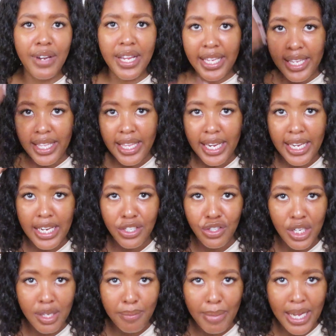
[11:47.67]
flaky that
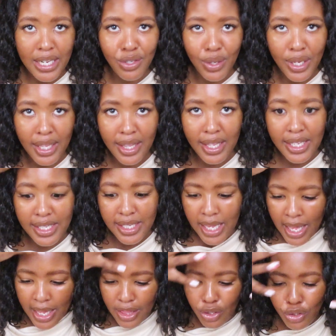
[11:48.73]
literally by doing this,
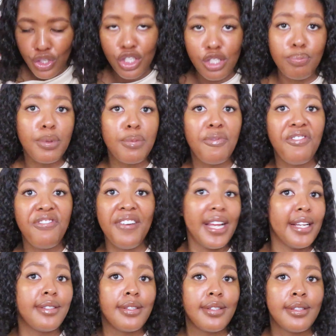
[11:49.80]
there'll just be
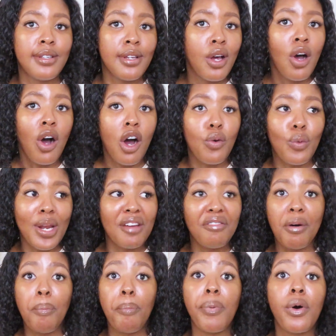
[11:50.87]
flakes on
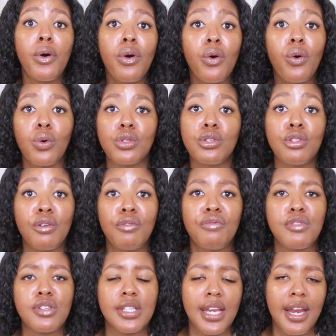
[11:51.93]
whatever book or
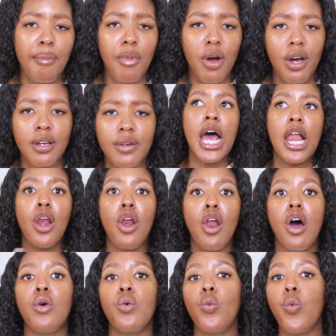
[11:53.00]
surface that I'm on.
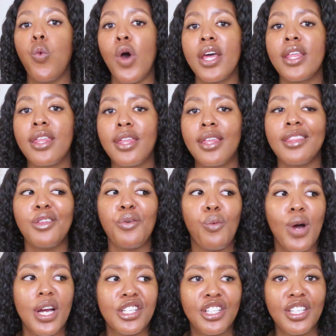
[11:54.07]
Along with the
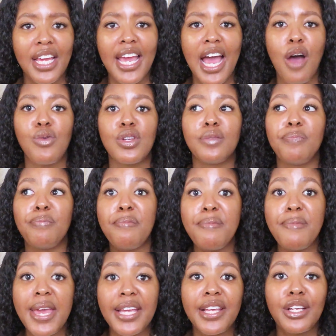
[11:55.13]
wash day, I was
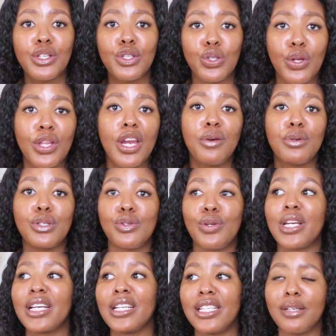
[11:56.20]
making sure that I was
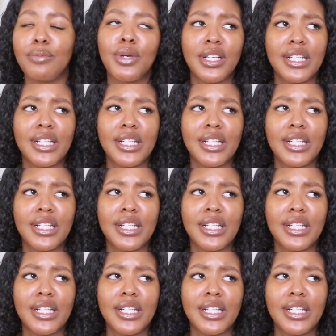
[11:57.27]
doing a deep